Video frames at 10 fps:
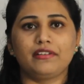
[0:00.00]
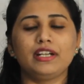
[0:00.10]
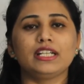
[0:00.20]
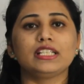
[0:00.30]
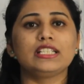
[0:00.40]

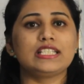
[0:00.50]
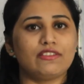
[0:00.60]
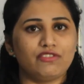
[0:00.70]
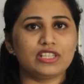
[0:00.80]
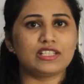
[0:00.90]
right, with
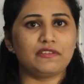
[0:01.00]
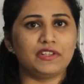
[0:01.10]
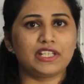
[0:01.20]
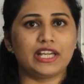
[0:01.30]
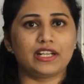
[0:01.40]

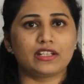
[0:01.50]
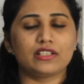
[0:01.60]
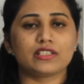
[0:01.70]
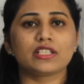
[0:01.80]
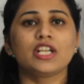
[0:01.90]
7
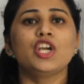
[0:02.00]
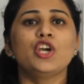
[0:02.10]
characters.